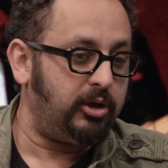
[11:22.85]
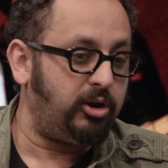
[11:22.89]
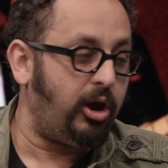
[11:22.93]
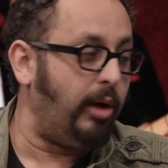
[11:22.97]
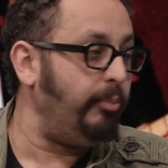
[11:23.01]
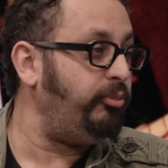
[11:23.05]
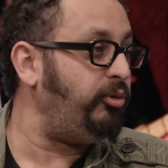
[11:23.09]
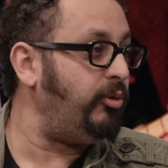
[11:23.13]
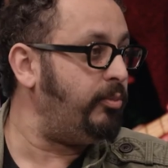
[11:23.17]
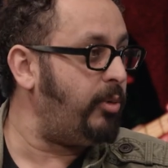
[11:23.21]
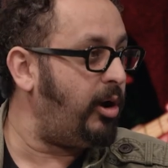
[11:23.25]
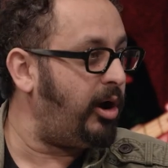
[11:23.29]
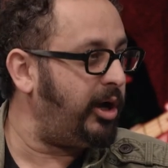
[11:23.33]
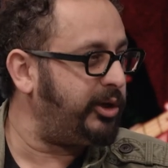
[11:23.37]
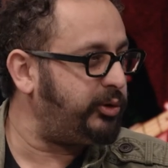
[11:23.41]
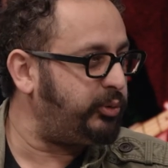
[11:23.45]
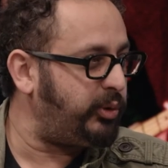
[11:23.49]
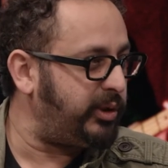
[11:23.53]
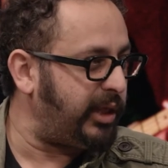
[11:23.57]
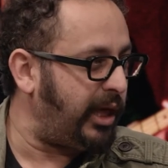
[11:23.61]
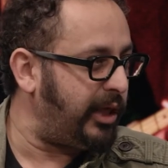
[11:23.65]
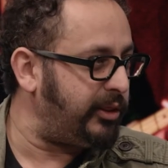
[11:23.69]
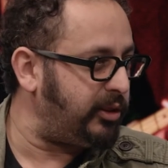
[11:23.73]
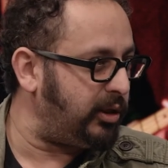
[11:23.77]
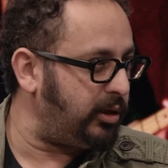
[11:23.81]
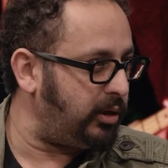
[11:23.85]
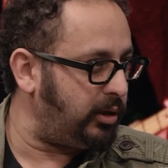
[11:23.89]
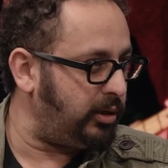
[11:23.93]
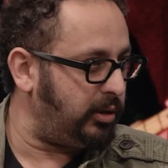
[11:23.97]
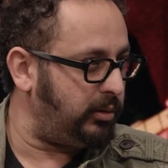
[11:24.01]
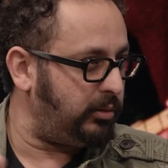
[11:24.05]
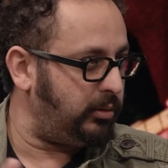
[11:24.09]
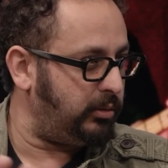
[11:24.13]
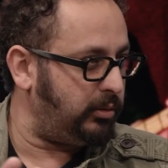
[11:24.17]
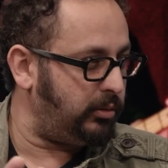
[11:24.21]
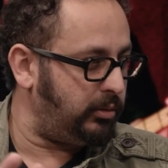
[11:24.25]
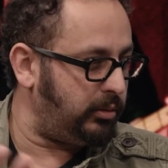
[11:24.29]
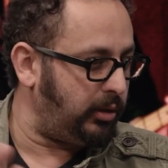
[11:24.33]
compromise with
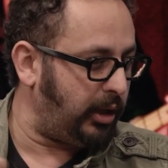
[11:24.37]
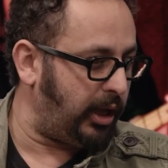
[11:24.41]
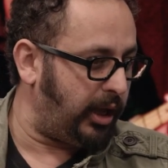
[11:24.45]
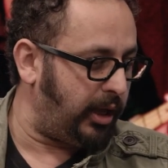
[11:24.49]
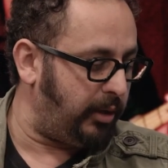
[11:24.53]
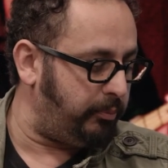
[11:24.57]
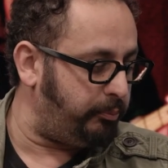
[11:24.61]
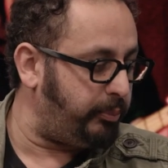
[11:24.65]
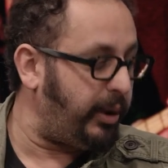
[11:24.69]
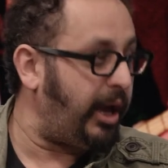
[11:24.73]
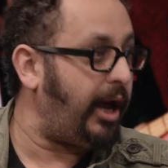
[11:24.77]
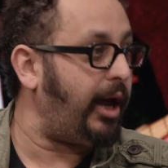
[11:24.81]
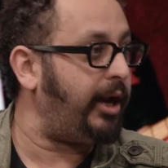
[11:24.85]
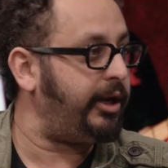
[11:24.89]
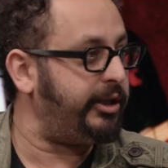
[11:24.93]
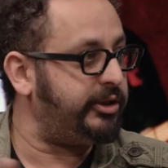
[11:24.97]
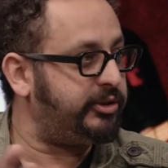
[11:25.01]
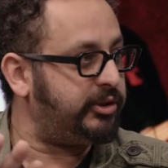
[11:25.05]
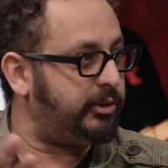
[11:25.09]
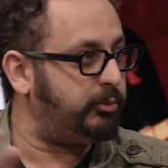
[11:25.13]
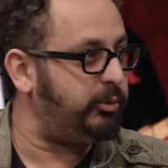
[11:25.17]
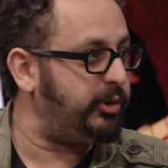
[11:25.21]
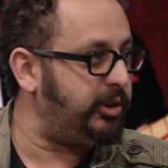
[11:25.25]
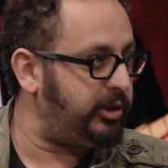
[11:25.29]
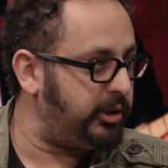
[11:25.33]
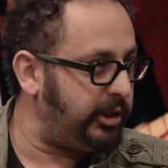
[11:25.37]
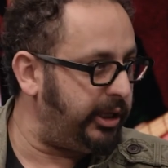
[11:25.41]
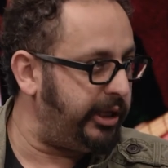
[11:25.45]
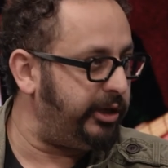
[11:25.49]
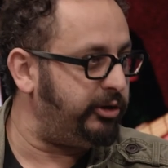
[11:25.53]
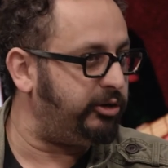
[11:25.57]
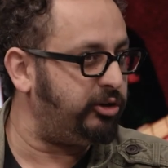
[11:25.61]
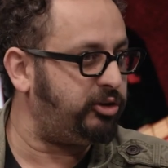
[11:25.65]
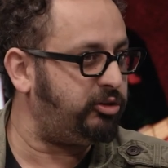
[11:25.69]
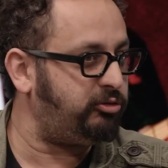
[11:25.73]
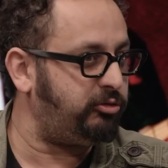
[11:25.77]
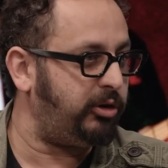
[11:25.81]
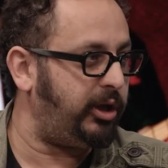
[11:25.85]
other um, parties and with the
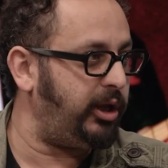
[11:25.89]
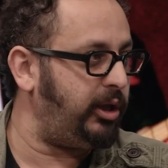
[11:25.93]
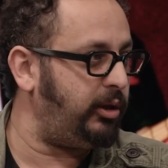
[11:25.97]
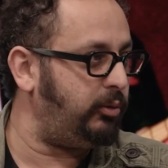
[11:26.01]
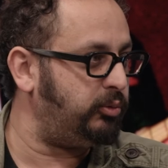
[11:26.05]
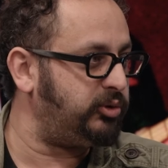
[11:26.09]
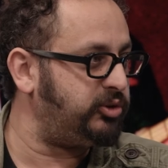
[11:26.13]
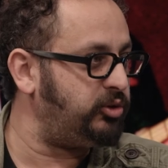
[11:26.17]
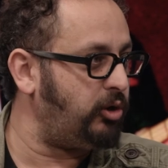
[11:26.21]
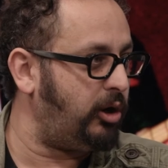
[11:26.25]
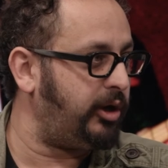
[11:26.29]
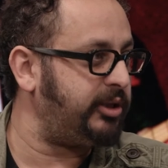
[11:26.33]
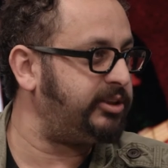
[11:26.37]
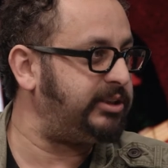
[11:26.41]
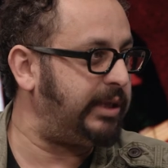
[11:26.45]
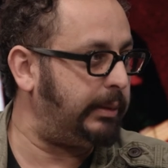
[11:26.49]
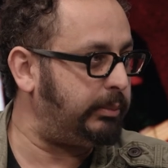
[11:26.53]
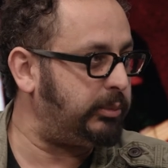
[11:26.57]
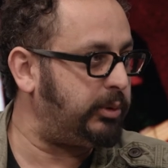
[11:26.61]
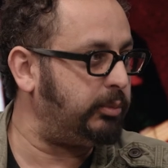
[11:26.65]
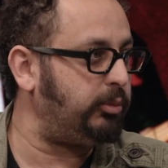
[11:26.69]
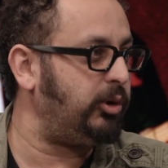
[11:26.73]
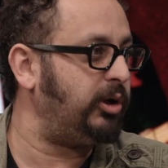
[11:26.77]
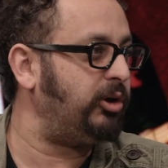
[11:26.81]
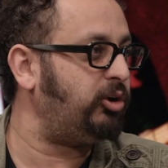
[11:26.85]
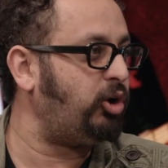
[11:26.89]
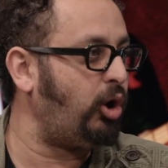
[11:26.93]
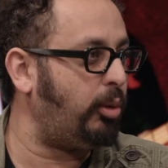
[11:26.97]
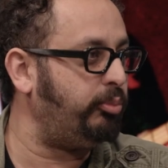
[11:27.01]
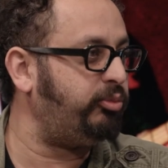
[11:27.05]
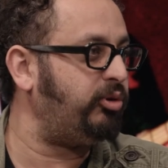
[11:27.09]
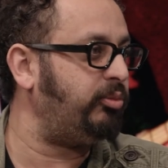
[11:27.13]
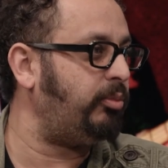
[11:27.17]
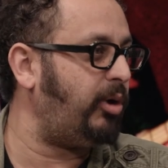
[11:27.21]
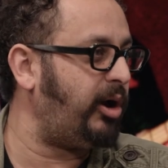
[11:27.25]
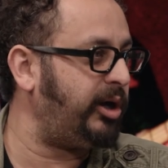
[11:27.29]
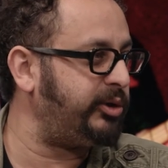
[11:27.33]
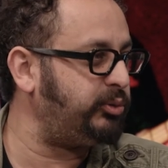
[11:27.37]
industry was not acceptable, and
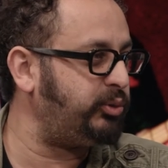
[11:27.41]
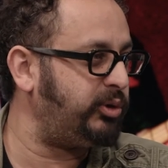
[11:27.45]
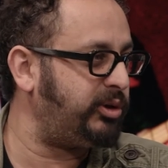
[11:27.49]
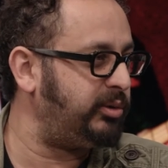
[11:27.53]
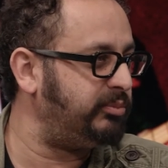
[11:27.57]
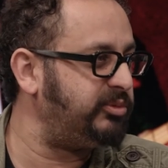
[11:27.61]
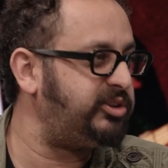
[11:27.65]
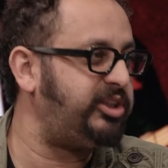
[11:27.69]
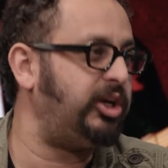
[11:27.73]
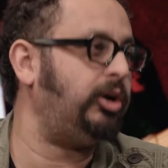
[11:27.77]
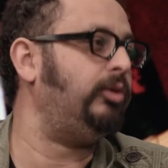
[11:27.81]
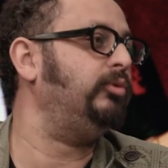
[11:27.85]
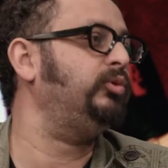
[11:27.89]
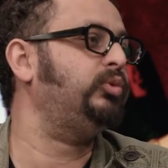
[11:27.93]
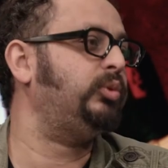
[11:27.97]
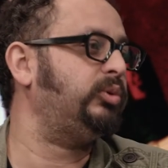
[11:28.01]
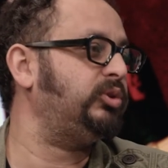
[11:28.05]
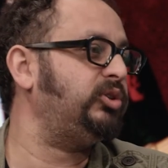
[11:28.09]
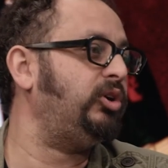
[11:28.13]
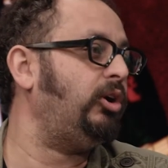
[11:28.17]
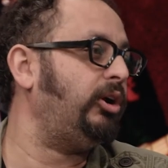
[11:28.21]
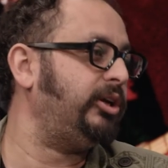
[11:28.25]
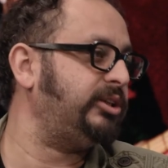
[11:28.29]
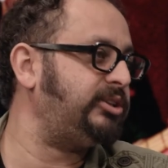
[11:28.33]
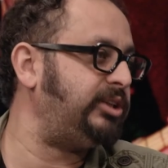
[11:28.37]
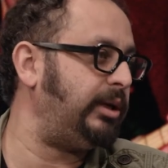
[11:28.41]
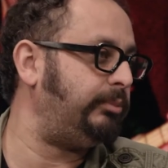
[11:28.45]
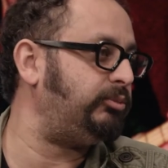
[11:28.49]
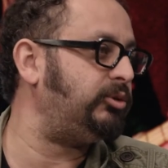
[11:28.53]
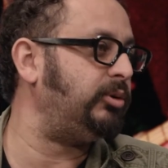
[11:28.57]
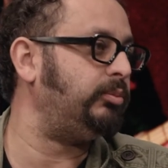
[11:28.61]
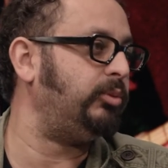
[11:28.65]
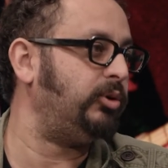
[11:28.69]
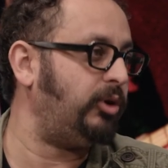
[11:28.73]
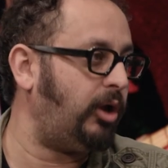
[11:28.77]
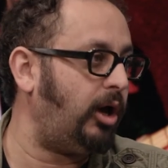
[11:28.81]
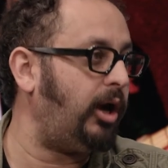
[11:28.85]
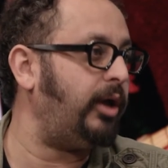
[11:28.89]
compromise with themselves was not
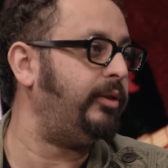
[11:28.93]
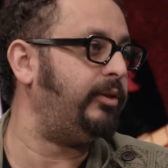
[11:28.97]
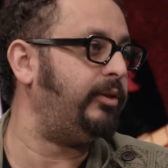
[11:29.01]
acceptable